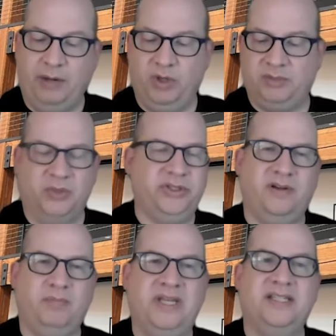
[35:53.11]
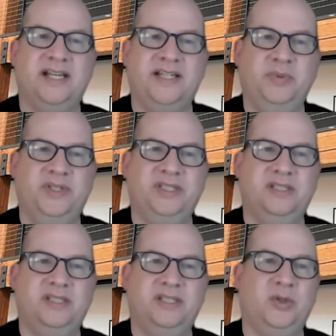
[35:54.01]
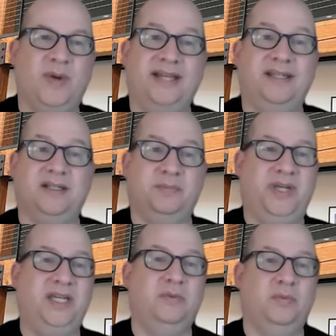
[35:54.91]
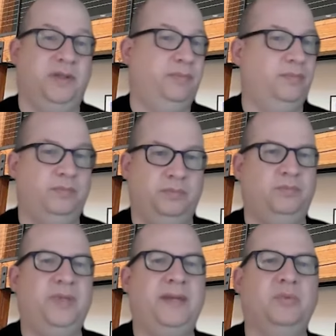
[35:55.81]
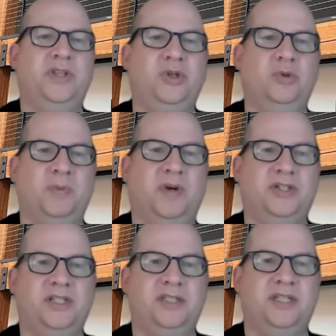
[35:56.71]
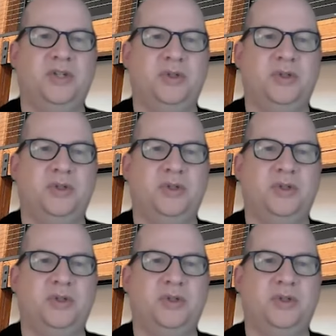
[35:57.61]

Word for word: I worked mostly on mid-sized businesses who had to compete with people with huge budgets.